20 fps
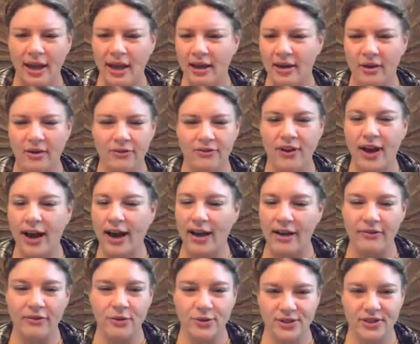
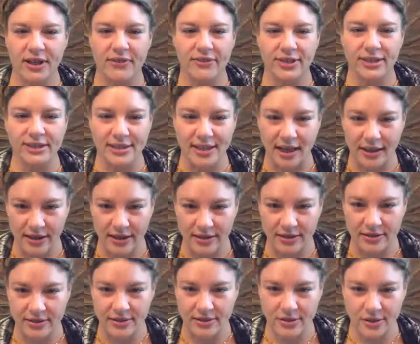5 or 7
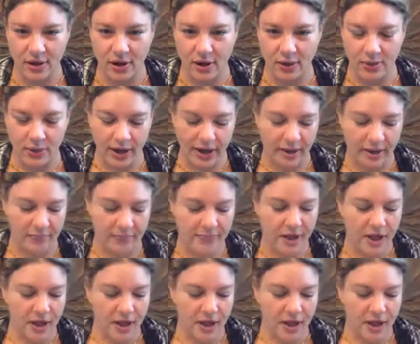seconds. All right.